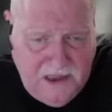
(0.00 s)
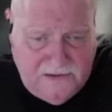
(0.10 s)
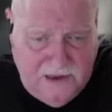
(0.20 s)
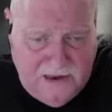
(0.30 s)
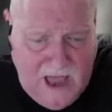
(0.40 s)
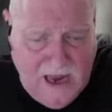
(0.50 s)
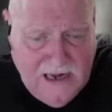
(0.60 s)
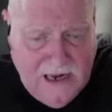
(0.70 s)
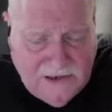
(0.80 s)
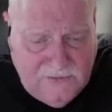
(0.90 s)
He said,
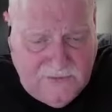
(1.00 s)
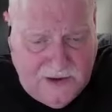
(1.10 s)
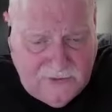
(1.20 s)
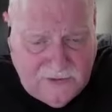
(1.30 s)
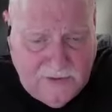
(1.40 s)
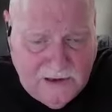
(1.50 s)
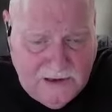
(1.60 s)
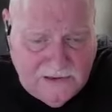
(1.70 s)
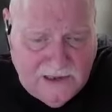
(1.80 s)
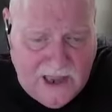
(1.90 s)
hide not your face from
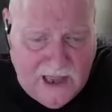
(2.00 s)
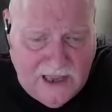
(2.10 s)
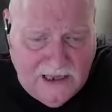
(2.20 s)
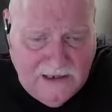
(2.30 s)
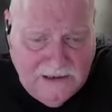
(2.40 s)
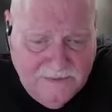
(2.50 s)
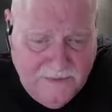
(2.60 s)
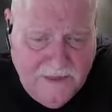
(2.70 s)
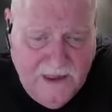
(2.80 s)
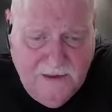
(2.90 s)
me, lest I
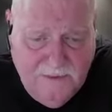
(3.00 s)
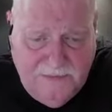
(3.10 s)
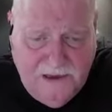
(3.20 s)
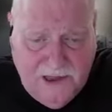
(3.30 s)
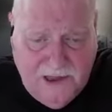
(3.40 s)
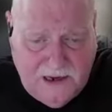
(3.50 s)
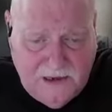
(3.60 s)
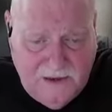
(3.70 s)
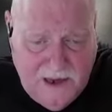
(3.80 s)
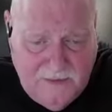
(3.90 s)
be
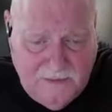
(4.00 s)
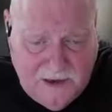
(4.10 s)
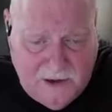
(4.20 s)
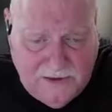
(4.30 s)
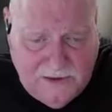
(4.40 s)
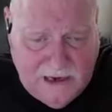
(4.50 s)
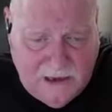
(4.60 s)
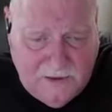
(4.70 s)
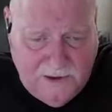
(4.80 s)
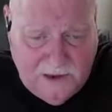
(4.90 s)
like unto them that go
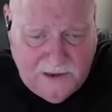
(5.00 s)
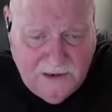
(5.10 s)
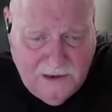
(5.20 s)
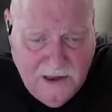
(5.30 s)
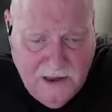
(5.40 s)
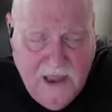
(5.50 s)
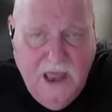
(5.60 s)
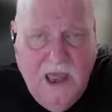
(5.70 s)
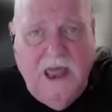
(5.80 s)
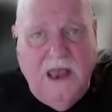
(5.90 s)
down to the pit.
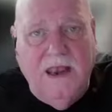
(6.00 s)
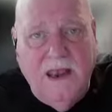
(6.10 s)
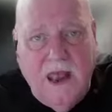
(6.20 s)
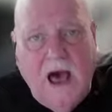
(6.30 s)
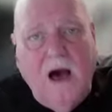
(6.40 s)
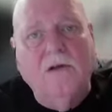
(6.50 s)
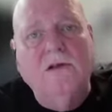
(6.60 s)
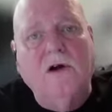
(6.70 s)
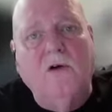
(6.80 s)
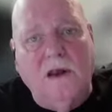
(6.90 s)
And
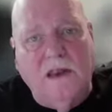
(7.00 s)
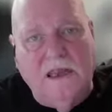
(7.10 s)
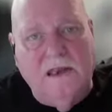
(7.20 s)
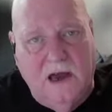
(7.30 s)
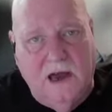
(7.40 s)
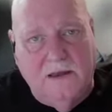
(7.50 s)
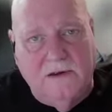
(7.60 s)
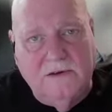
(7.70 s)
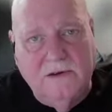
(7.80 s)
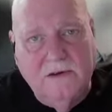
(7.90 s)
now look what he
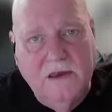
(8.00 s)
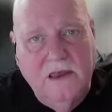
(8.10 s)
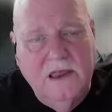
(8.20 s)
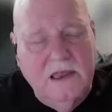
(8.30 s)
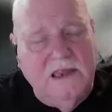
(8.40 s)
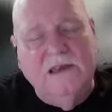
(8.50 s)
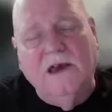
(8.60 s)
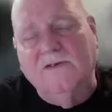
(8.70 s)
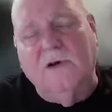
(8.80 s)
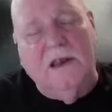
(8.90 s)
does. He
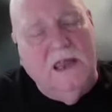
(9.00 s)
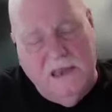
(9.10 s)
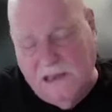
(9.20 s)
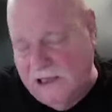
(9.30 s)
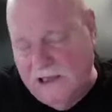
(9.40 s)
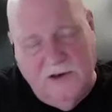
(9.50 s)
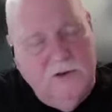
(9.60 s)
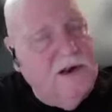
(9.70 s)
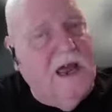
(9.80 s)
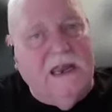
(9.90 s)
does what
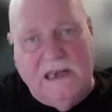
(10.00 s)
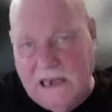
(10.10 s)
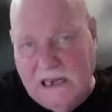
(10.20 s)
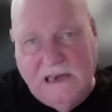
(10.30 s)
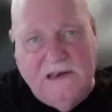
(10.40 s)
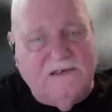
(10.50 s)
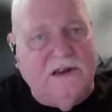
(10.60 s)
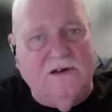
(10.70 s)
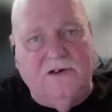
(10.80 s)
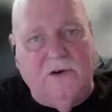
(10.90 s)
you and I need to
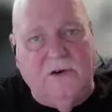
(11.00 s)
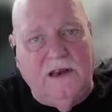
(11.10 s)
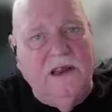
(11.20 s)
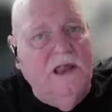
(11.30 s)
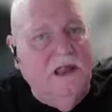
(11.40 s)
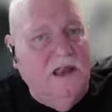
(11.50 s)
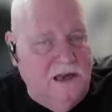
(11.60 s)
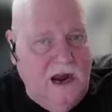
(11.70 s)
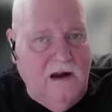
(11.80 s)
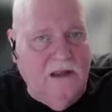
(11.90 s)
start doing
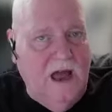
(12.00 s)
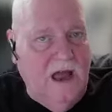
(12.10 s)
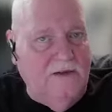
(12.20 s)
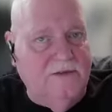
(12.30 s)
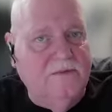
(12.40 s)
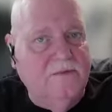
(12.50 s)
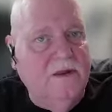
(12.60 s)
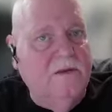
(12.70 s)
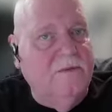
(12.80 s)
in our lives,